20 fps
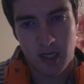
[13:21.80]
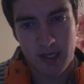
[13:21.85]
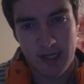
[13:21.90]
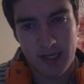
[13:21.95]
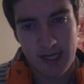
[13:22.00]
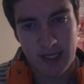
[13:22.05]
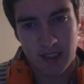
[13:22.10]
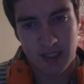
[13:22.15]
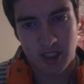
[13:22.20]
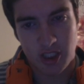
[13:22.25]

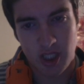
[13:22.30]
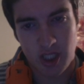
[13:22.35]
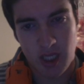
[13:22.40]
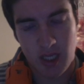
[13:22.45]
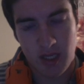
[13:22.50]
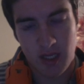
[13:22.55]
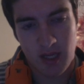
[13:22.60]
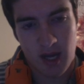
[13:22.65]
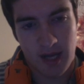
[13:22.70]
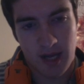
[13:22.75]
next
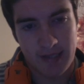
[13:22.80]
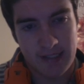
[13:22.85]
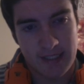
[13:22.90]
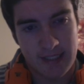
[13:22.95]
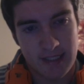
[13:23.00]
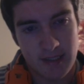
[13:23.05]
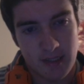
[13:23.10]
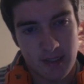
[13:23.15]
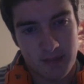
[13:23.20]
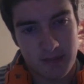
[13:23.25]
gen. I
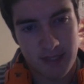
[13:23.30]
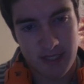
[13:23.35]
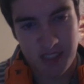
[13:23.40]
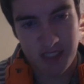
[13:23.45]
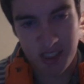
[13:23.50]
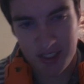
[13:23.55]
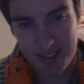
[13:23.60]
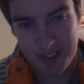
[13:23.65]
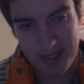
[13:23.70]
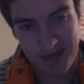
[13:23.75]
did not play
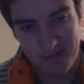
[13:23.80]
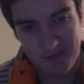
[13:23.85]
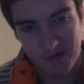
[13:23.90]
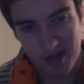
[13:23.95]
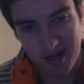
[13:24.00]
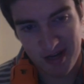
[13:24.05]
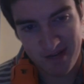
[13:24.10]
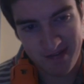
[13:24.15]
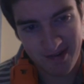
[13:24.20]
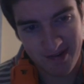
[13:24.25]
GTA
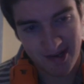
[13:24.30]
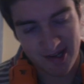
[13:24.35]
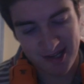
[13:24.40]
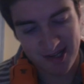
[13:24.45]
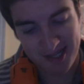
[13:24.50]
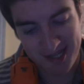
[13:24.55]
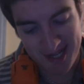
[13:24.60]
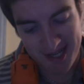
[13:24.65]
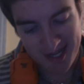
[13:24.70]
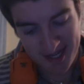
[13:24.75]
5 on